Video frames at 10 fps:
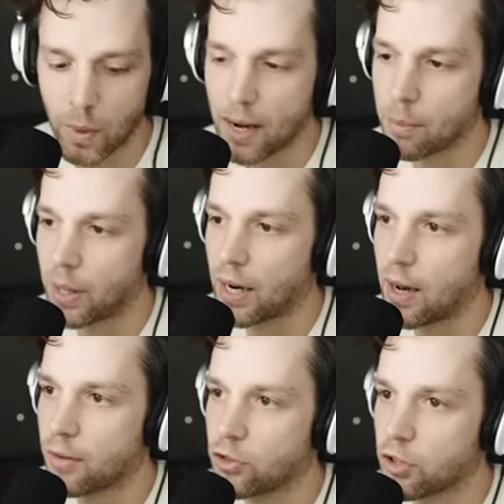Wait, but
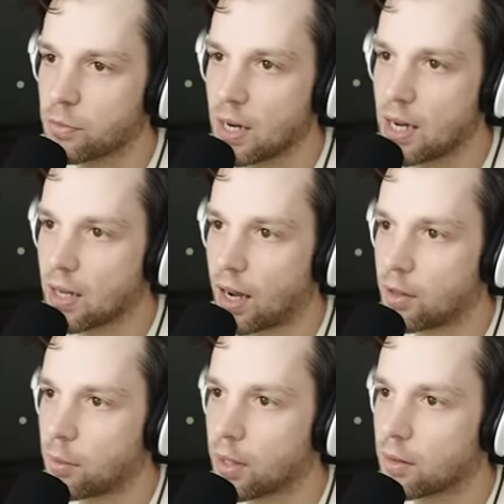now it's just me. I
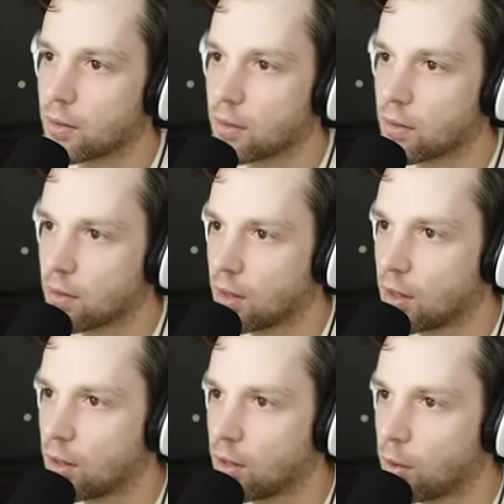don't want to.
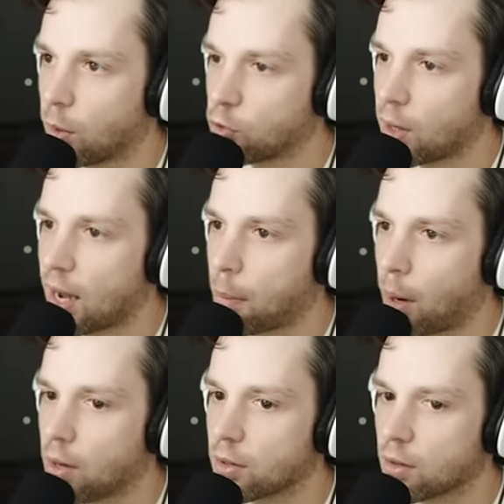Which one got
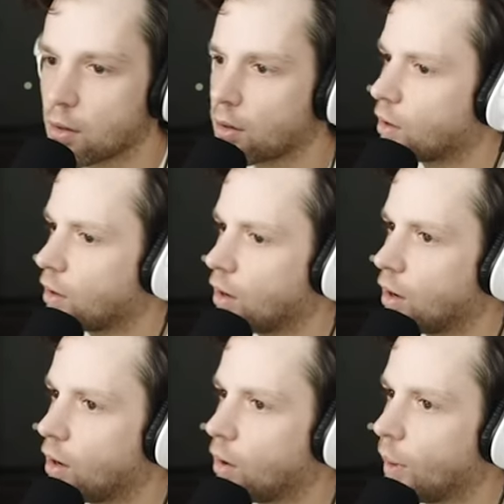burnt?
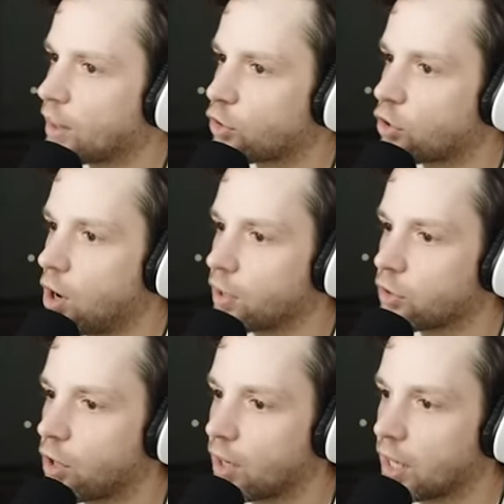Wait, the song is starting